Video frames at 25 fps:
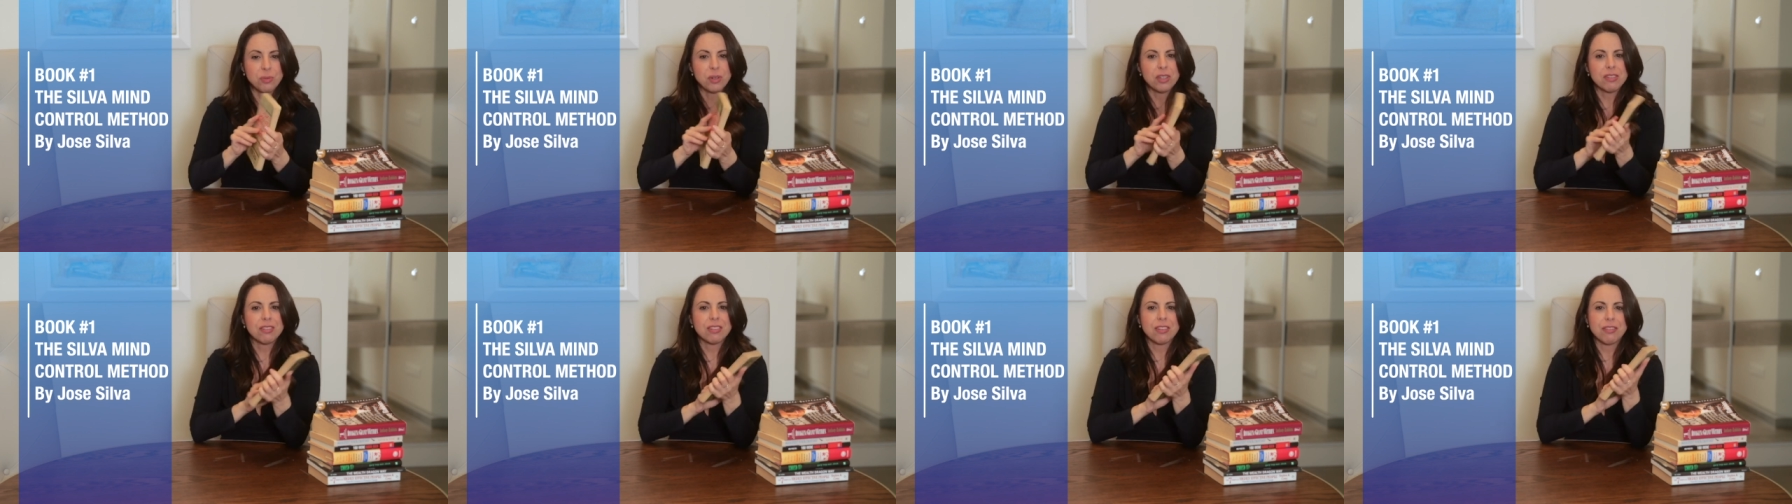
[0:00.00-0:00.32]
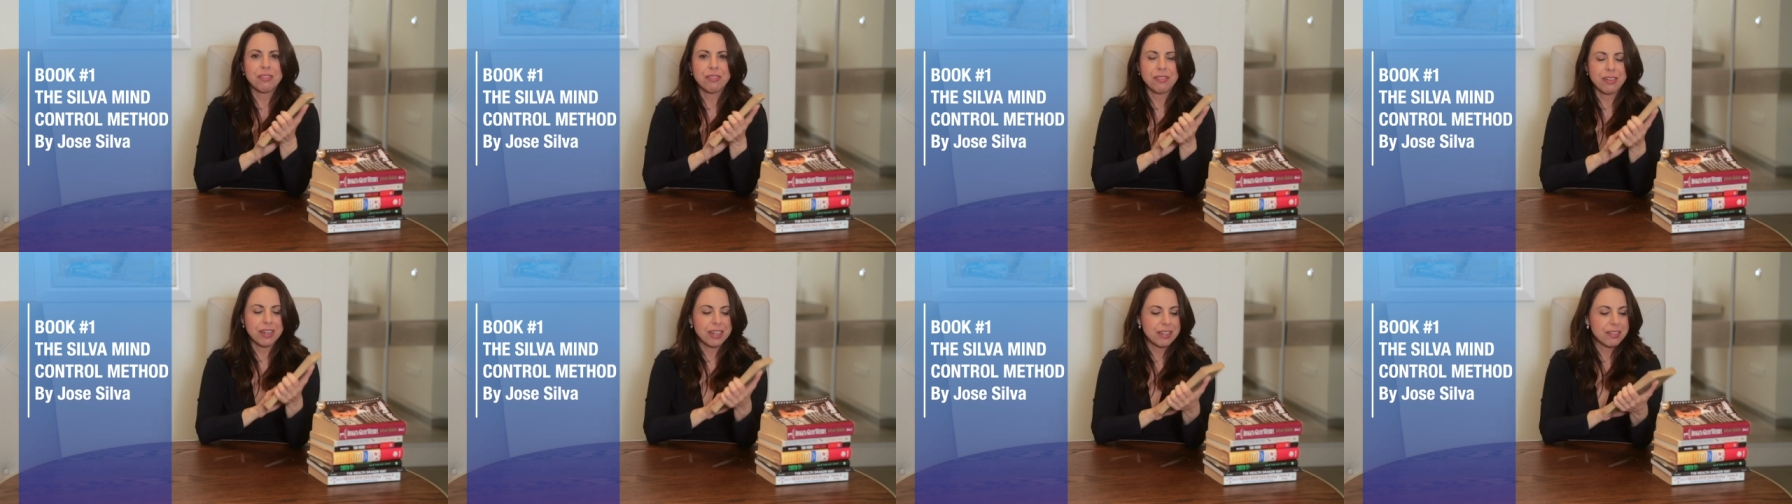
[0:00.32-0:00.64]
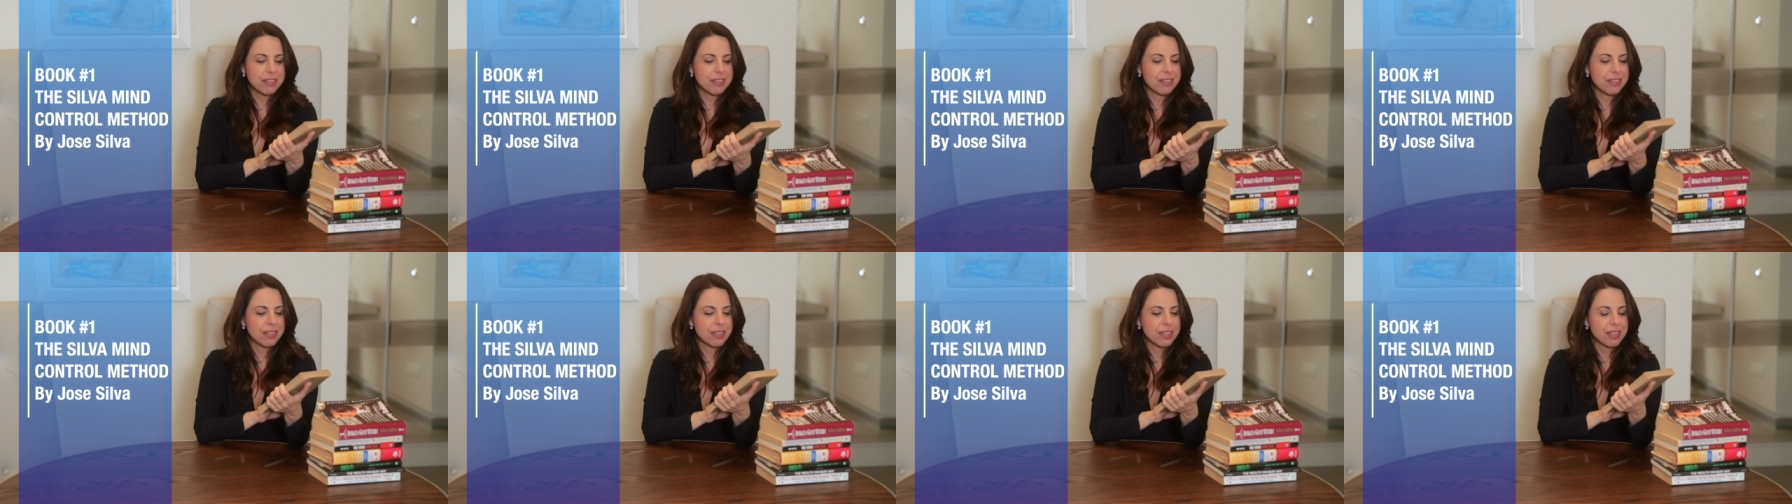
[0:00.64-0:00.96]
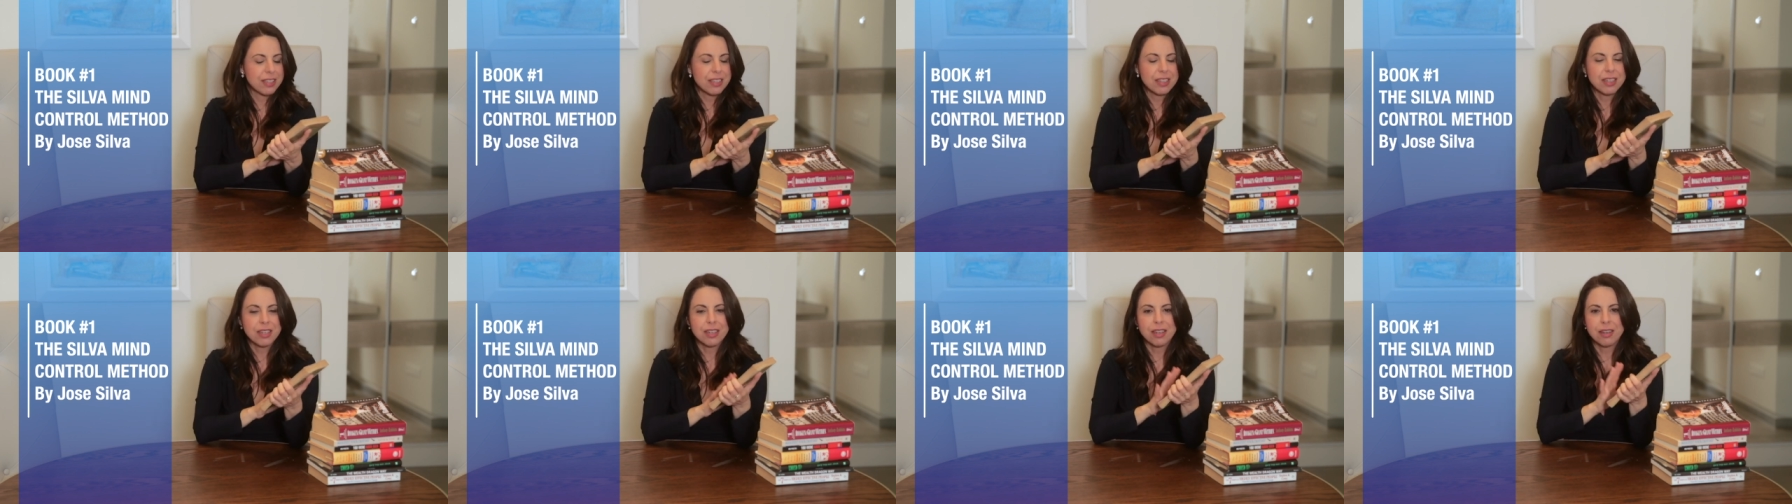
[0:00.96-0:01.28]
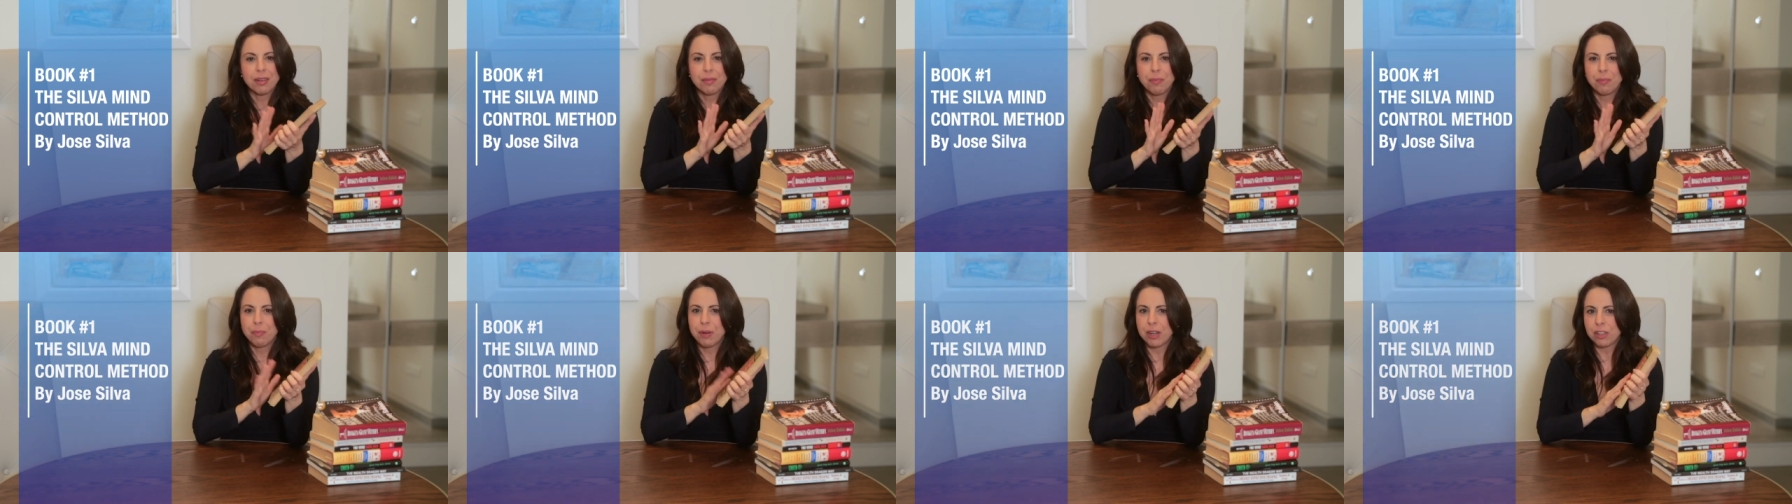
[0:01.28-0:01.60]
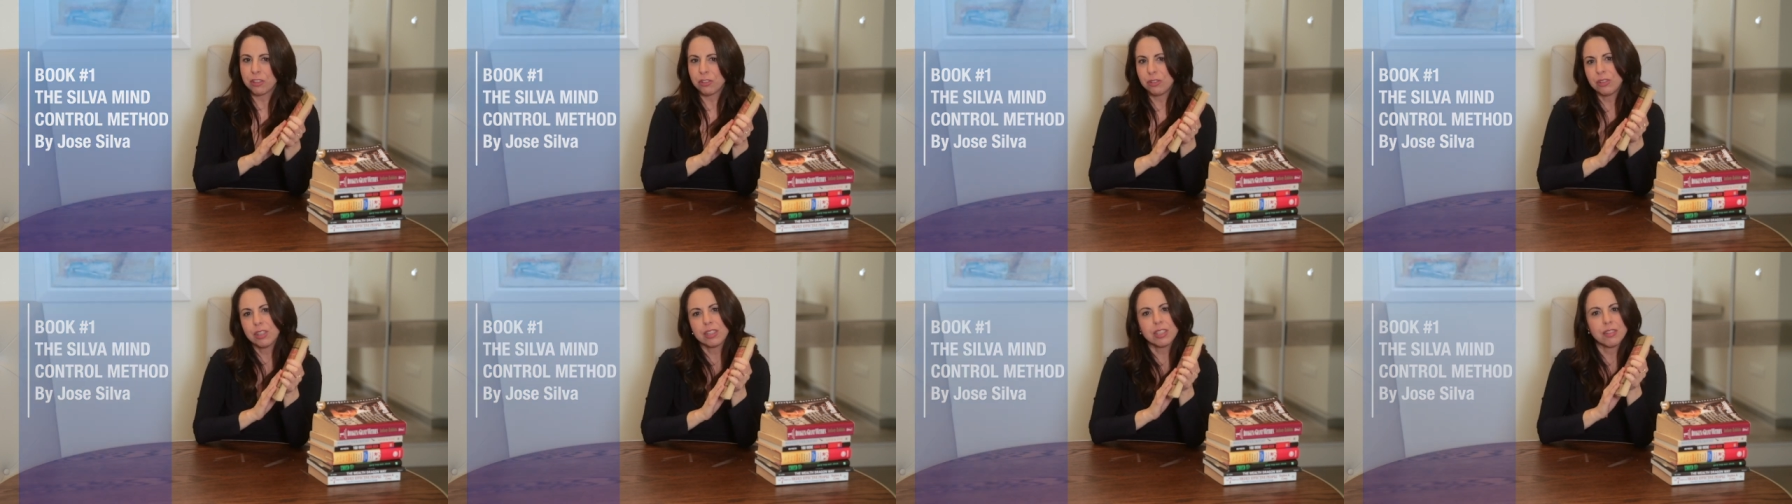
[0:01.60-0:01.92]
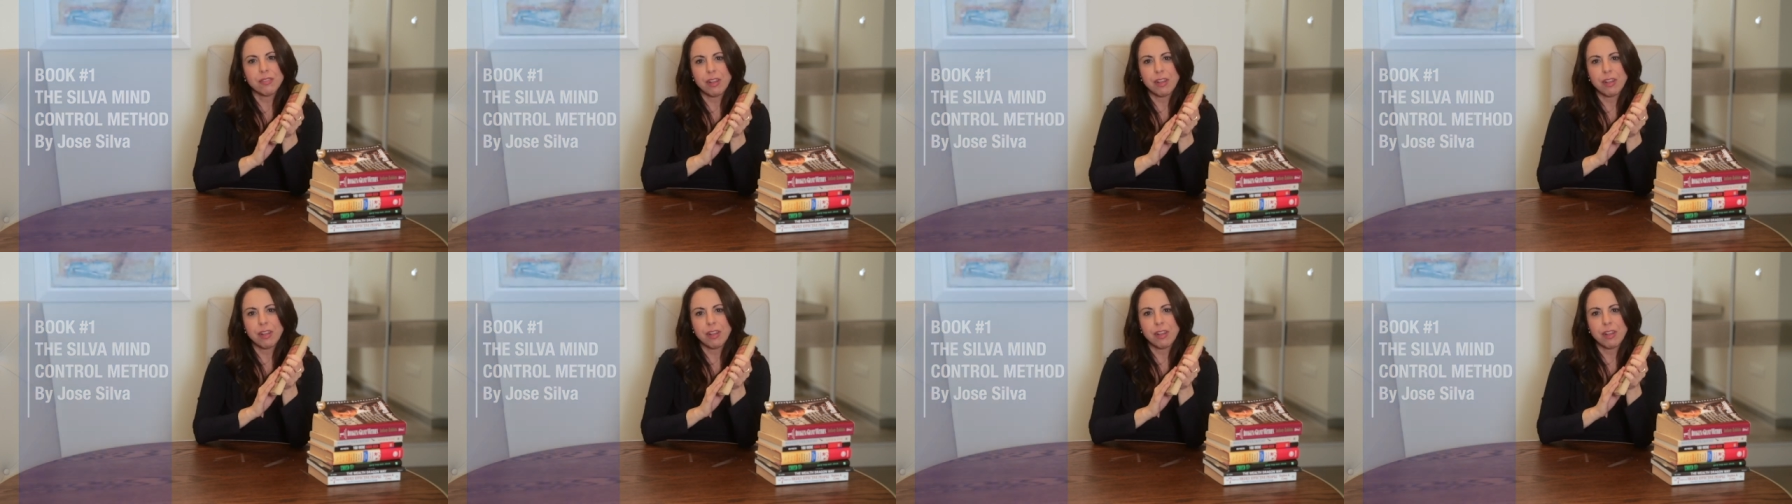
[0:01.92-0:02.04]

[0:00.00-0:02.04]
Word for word: was the first personal